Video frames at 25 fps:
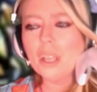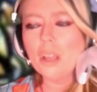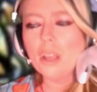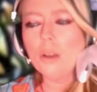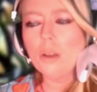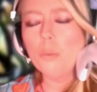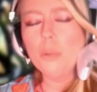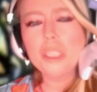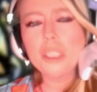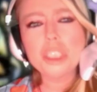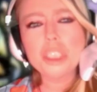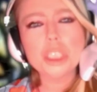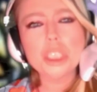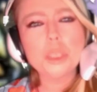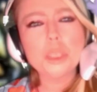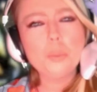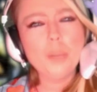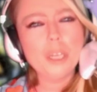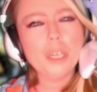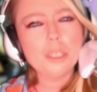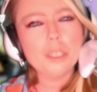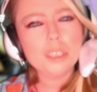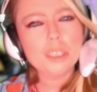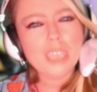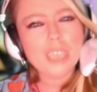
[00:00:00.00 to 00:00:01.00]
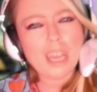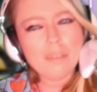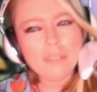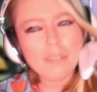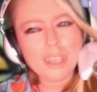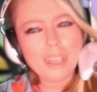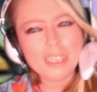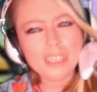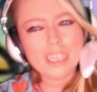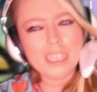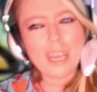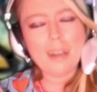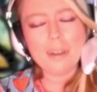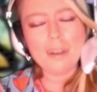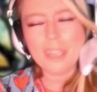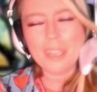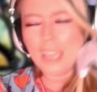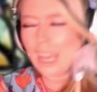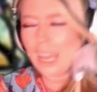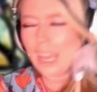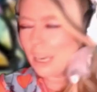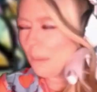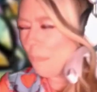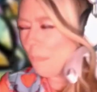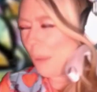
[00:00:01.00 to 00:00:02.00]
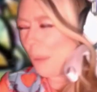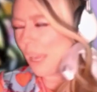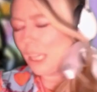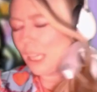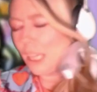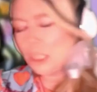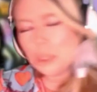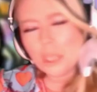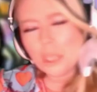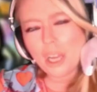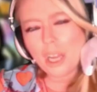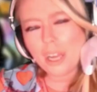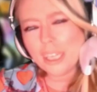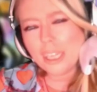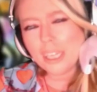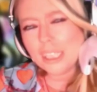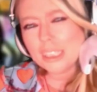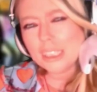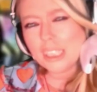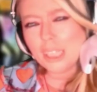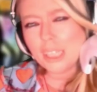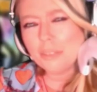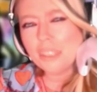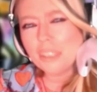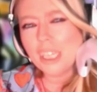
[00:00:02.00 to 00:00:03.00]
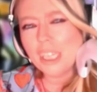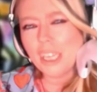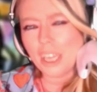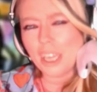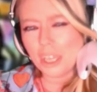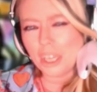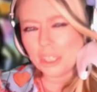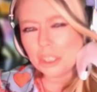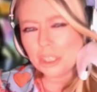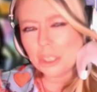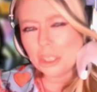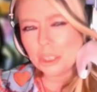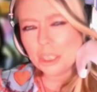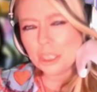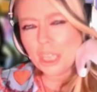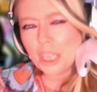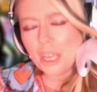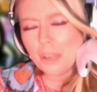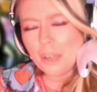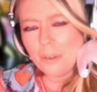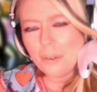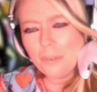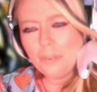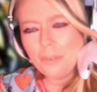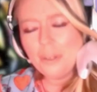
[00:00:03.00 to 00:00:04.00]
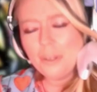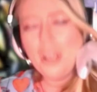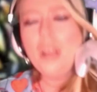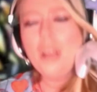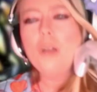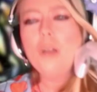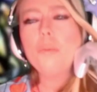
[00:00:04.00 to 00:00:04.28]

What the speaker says: which is weird to have like that kind of patriotic sounding undertone,